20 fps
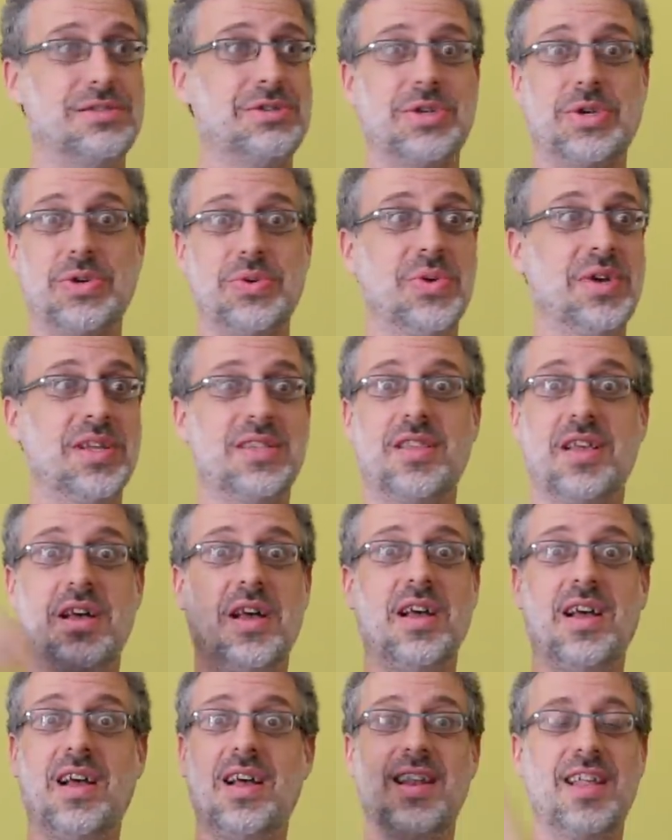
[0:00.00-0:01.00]
screw it
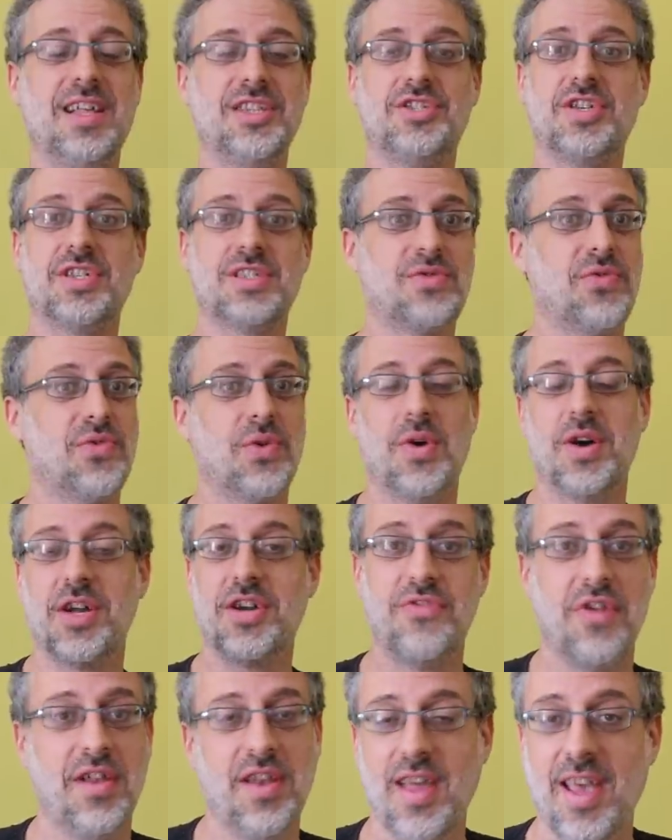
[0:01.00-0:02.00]
let's just throw a
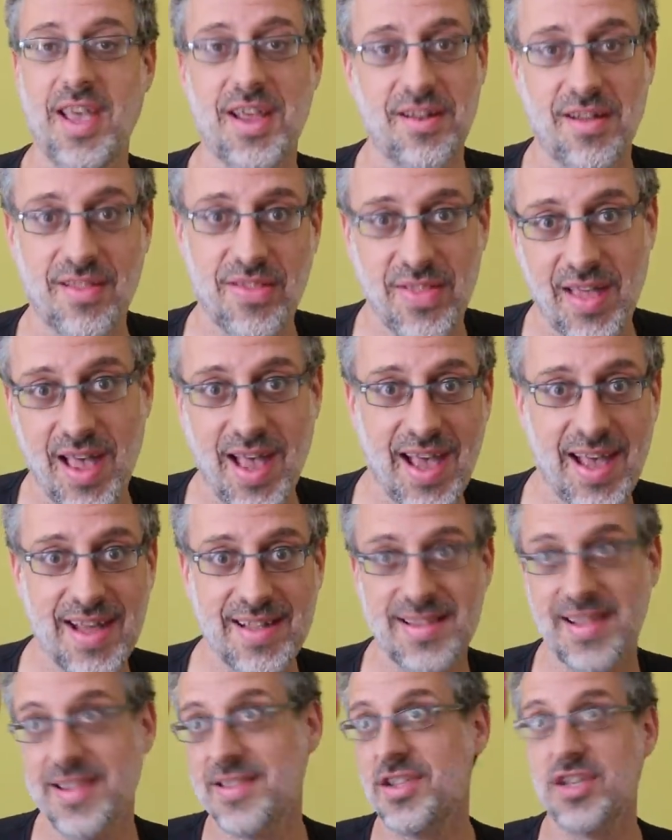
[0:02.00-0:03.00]
grenade on
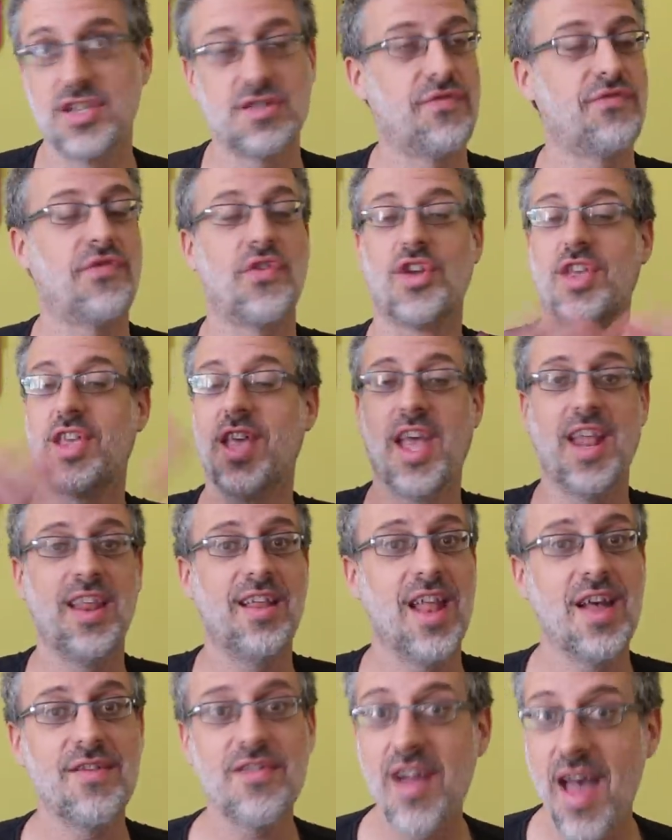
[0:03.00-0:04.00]
that and just forget
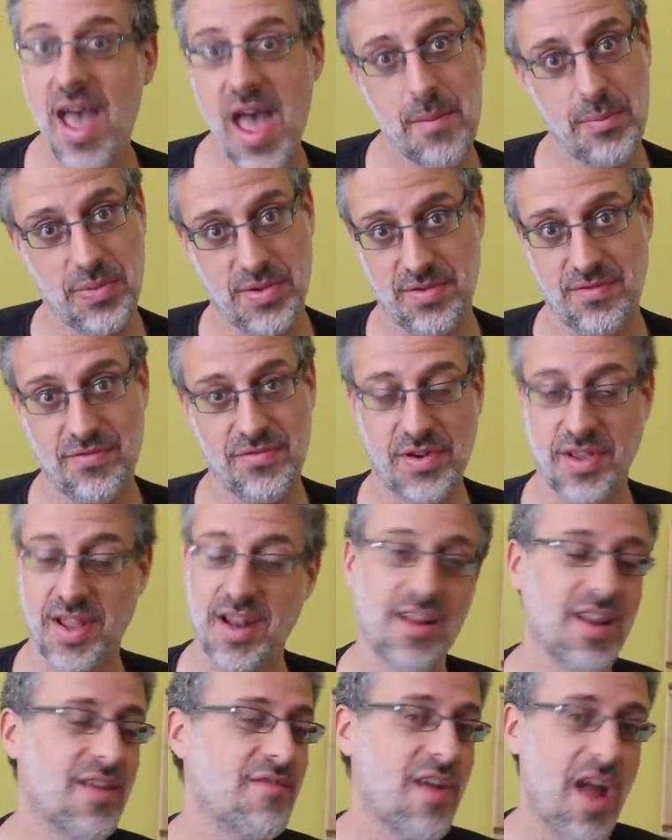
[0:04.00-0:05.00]
it ever happened
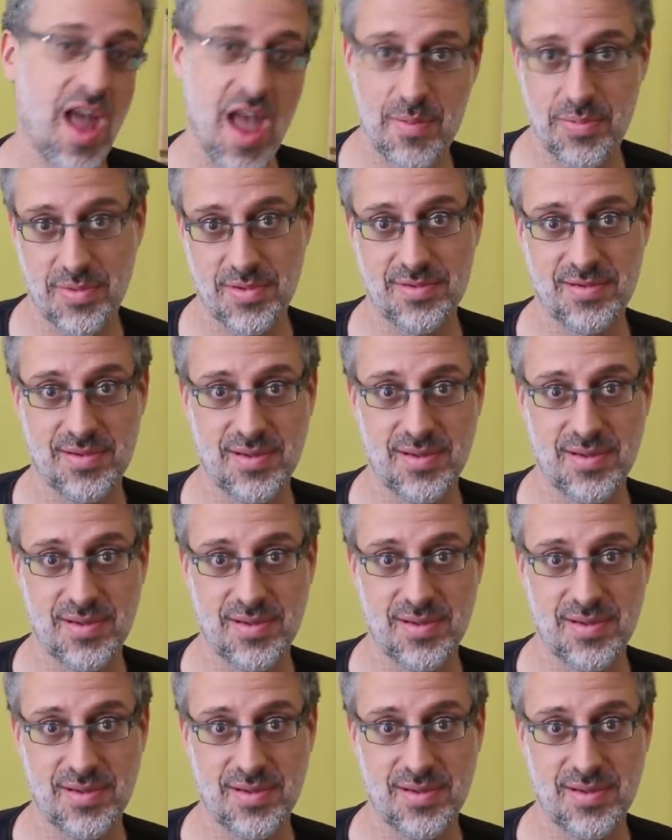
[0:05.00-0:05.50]
forget it ever happened